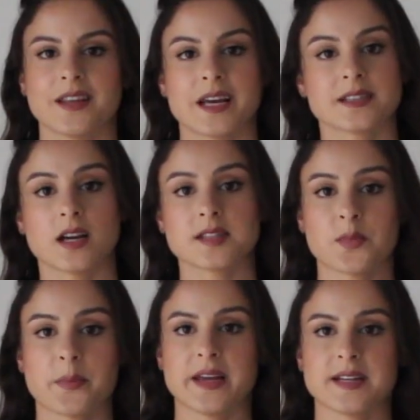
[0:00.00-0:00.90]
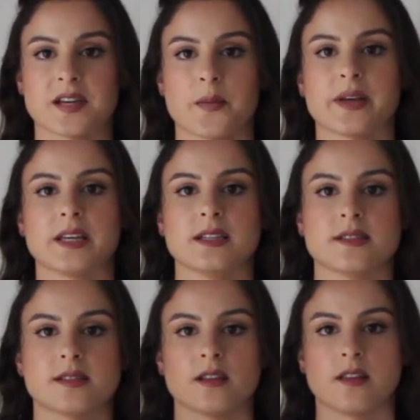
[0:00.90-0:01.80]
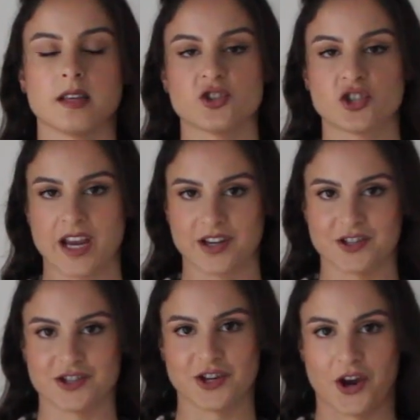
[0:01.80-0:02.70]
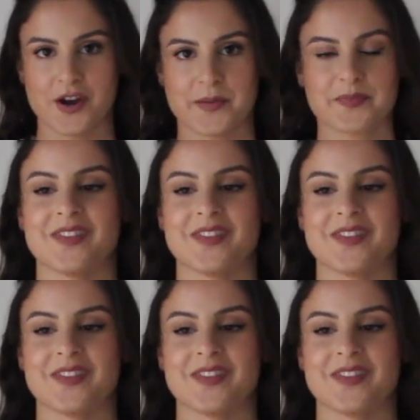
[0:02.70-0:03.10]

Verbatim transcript: The next item I picked up is this checkered shirt.